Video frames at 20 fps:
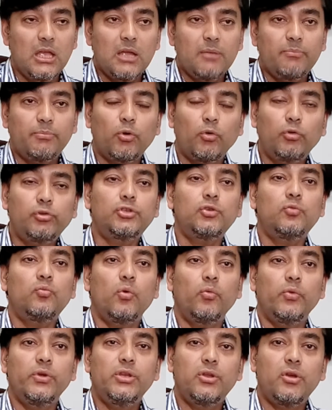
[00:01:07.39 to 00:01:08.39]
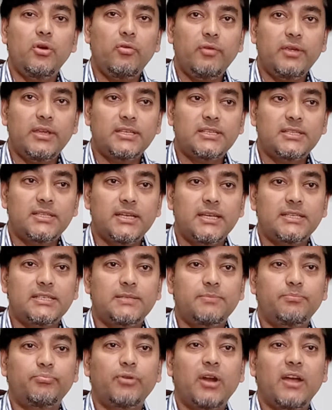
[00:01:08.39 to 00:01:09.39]
But also what we know is that
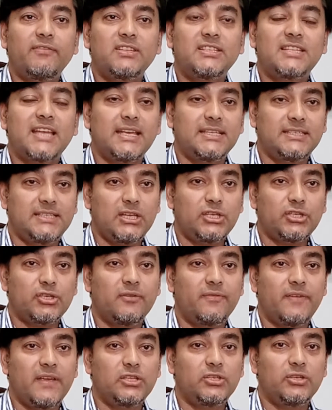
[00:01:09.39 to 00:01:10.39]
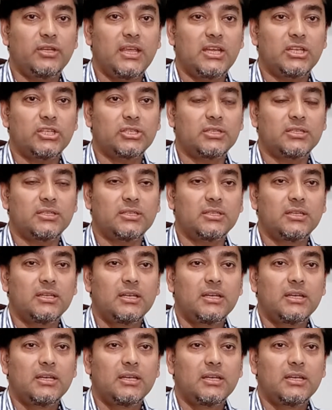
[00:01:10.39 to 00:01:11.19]
privatization of education